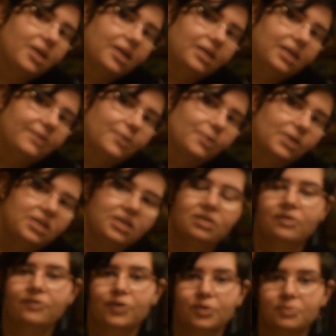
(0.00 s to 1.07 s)
hardly ever wear the
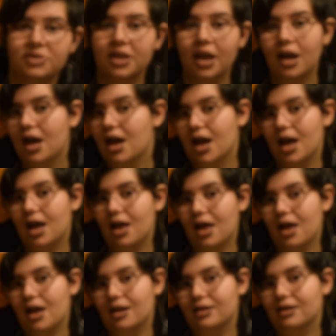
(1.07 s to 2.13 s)
uniforms,
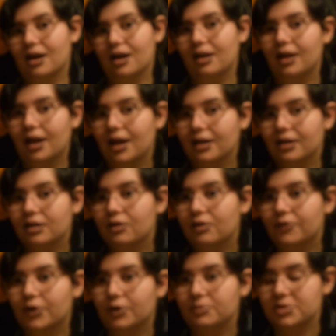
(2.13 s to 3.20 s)
and I like
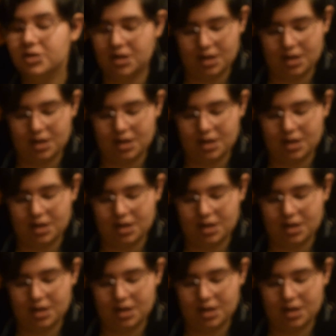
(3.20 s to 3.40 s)
uniforms,